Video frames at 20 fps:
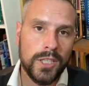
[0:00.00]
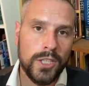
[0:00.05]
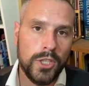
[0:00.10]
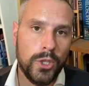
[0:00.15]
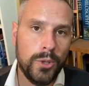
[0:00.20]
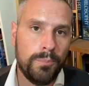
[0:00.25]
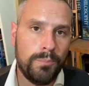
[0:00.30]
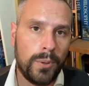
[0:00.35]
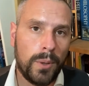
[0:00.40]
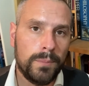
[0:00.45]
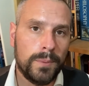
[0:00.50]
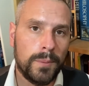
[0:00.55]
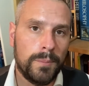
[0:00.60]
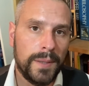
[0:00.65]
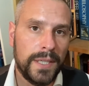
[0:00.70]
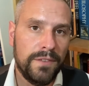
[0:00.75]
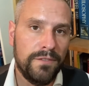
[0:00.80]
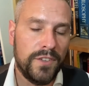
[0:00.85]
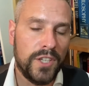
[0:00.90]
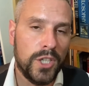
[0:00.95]
You
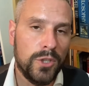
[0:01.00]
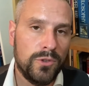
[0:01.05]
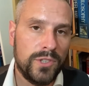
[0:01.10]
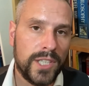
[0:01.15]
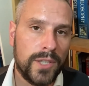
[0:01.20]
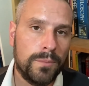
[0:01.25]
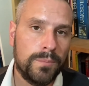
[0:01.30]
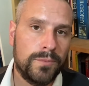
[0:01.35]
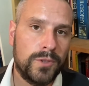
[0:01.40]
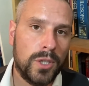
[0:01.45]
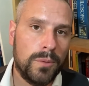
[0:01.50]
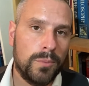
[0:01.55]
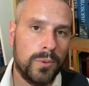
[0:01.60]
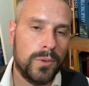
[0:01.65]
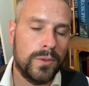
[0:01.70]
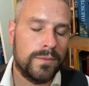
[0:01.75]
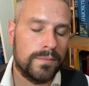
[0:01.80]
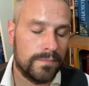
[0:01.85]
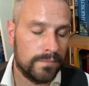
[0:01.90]
probably view double